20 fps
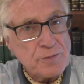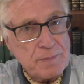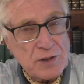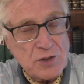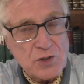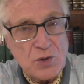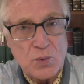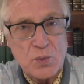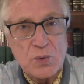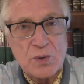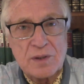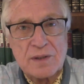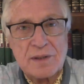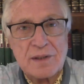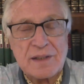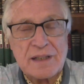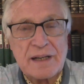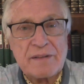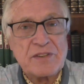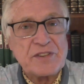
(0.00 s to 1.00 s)
been talk
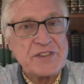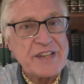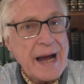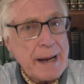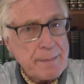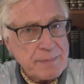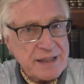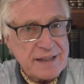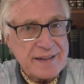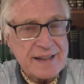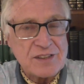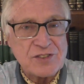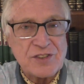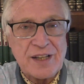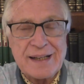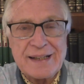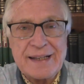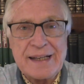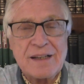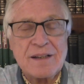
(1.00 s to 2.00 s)
of adapting this
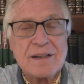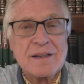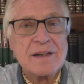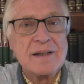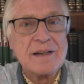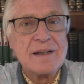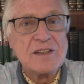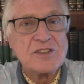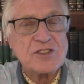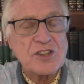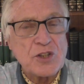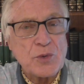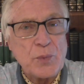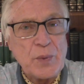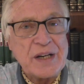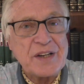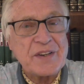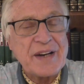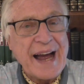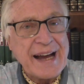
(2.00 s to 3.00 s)
technique so that
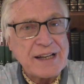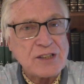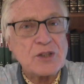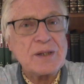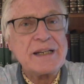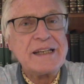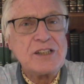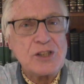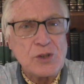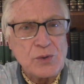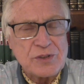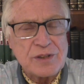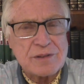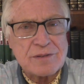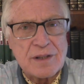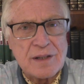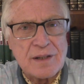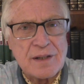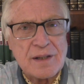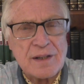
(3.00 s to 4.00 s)
we could actually use it
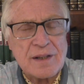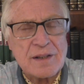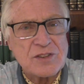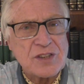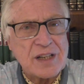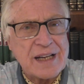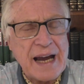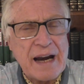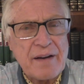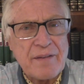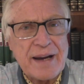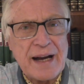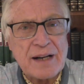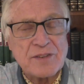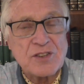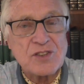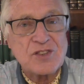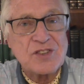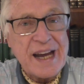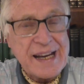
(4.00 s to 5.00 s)
to carry
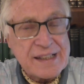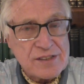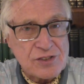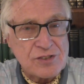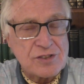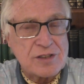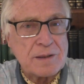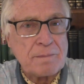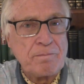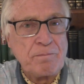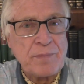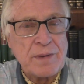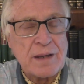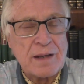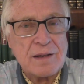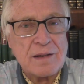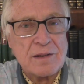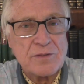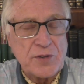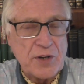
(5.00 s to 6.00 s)
out a test
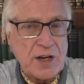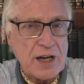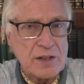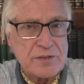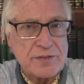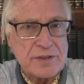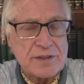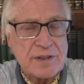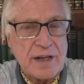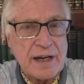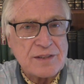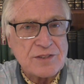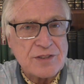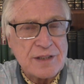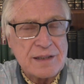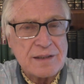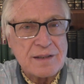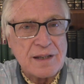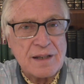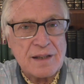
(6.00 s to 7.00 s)
for
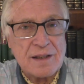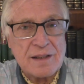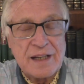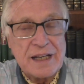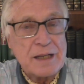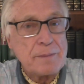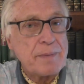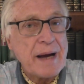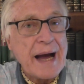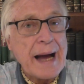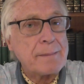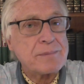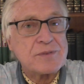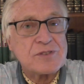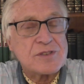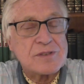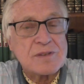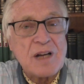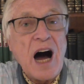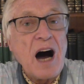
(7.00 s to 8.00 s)
COVID-19 in
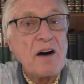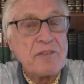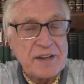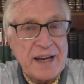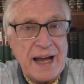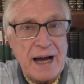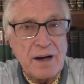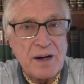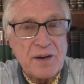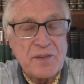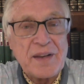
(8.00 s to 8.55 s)
perhaps half an hour.